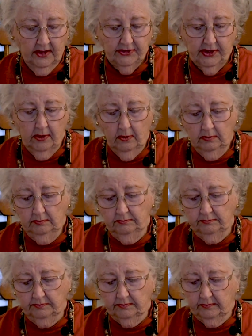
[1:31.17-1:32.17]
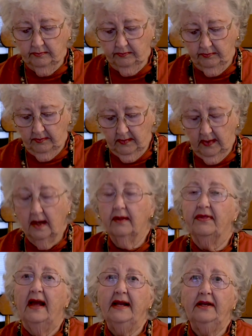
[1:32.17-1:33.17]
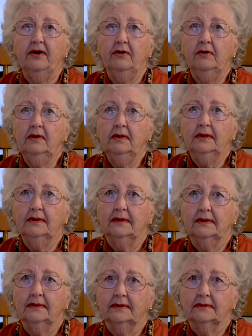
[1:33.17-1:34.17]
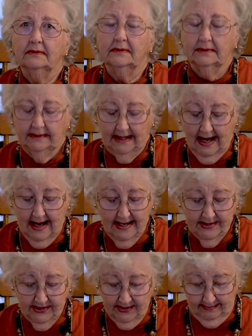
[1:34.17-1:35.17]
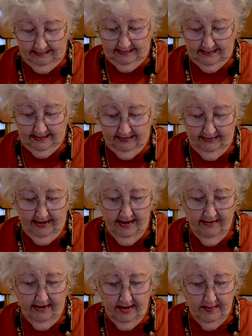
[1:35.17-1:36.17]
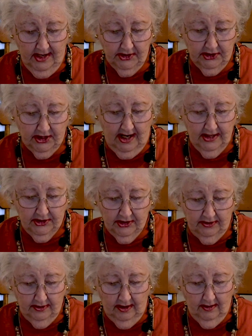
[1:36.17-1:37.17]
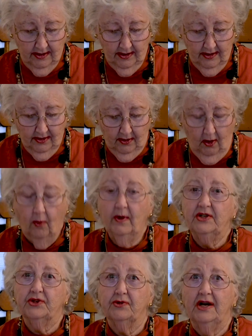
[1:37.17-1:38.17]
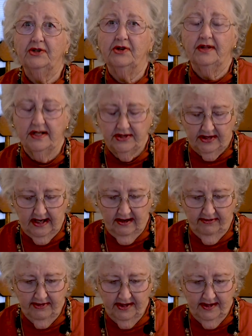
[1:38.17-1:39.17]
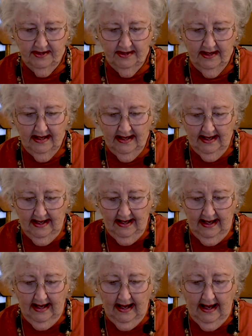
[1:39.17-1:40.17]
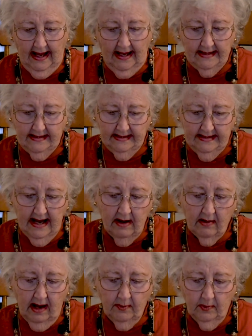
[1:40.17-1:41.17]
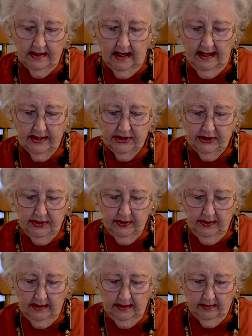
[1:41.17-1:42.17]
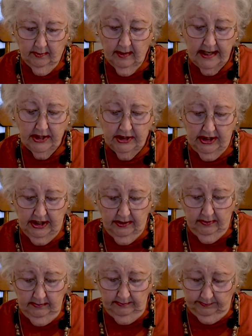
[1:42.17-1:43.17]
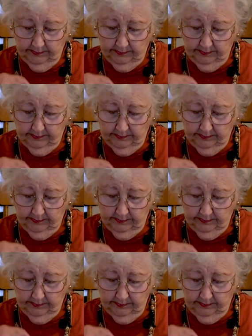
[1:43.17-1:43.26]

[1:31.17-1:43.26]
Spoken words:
So, thank you, guys, very, very much. I shall always treasure this gift. And now I would like to read to you